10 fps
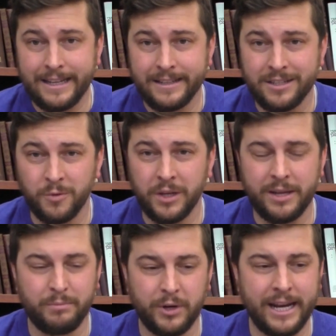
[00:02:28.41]
to really
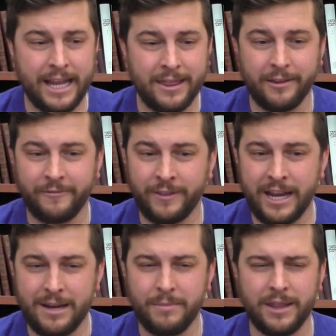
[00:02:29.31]
bring in the
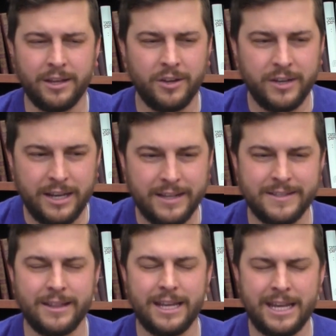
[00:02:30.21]
flame and the goodness
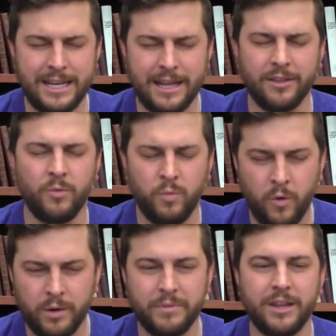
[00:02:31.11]
and the heat and the
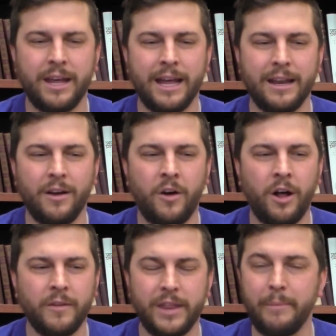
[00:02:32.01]
warmth and
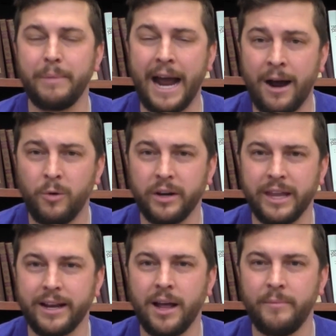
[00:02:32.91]
all of that power
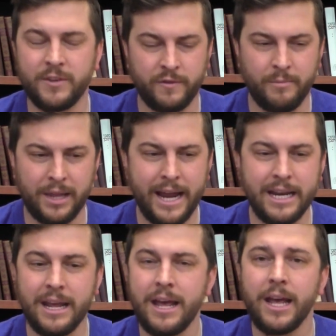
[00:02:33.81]
that comes from light
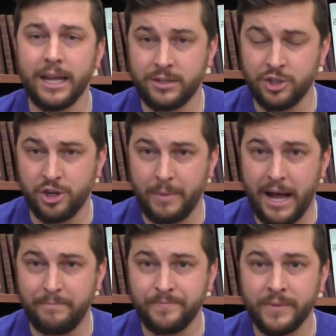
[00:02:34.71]
into
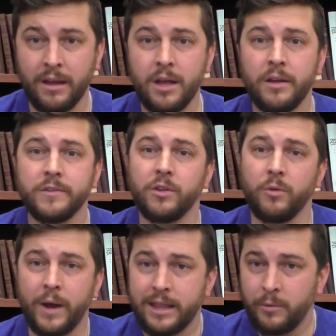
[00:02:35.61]
Shabbat. So the
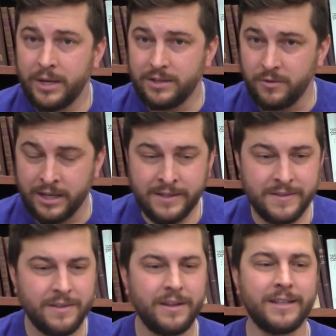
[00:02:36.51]
way that we do
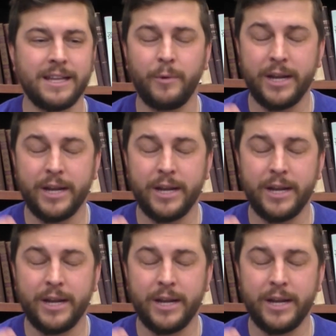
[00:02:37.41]
this is that we